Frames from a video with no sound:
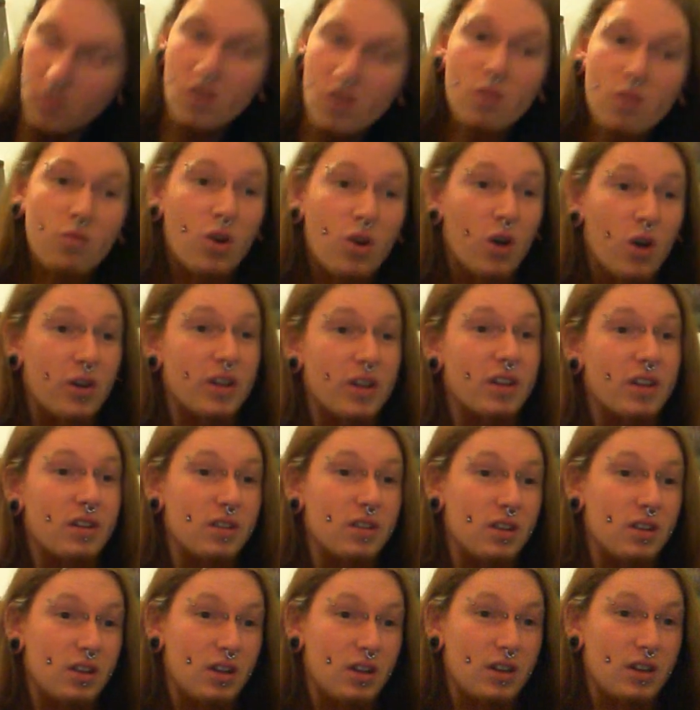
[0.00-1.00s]
Right,
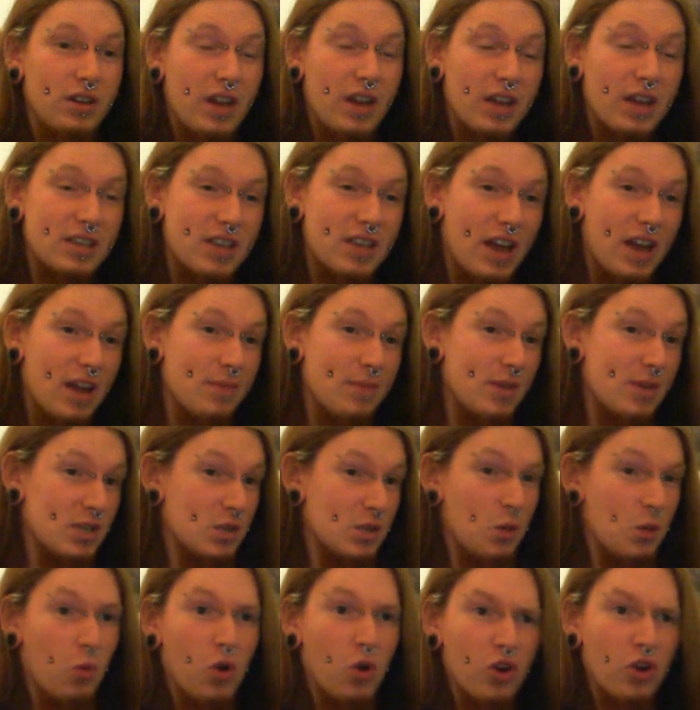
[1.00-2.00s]
next game is
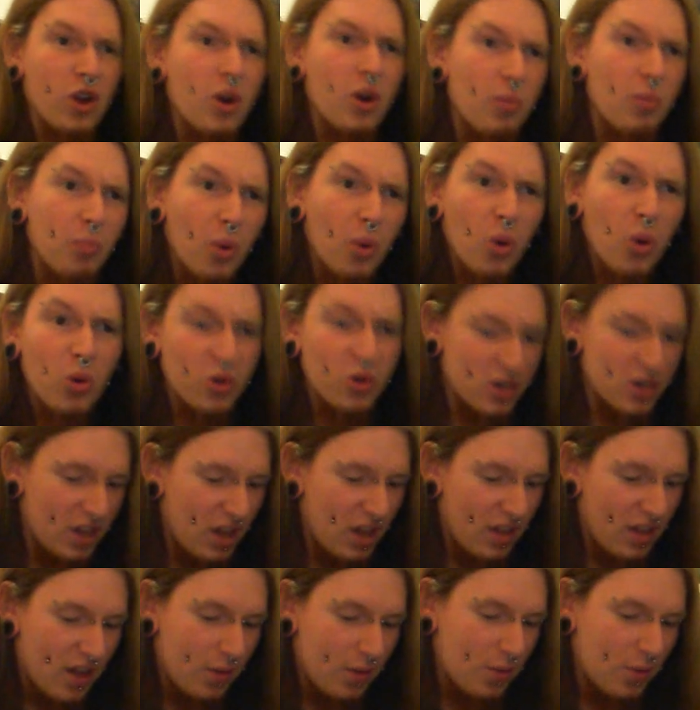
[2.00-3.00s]
the one that I bought to
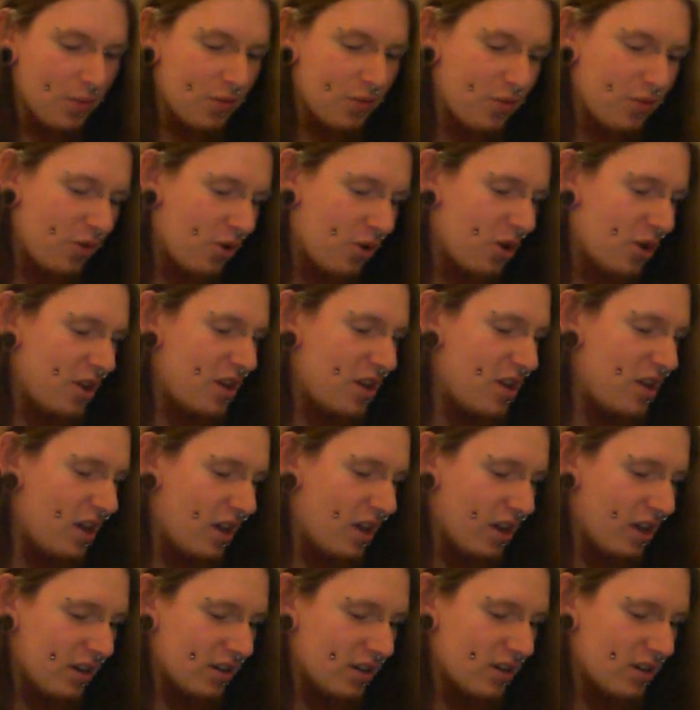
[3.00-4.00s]
get that one free,
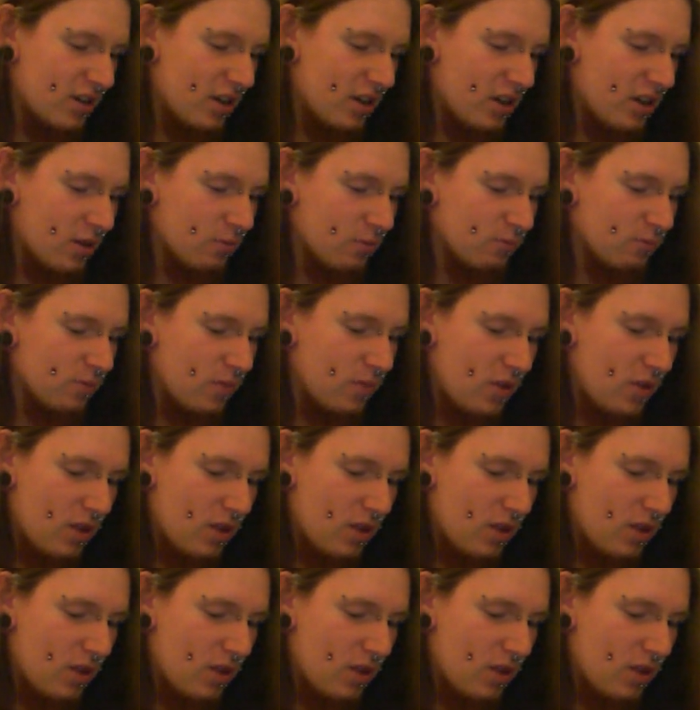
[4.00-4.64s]
and